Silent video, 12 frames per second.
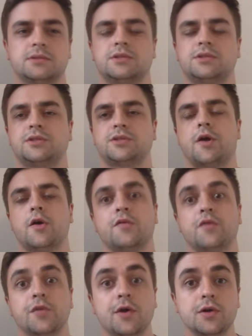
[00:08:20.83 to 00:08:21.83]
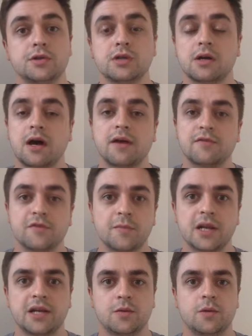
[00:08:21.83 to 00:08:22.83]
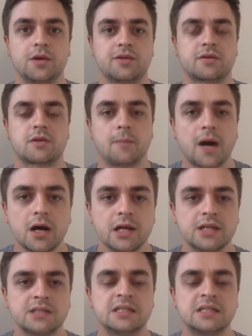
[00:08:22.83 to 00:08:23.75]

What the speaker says: So for those unfamiliar with compilers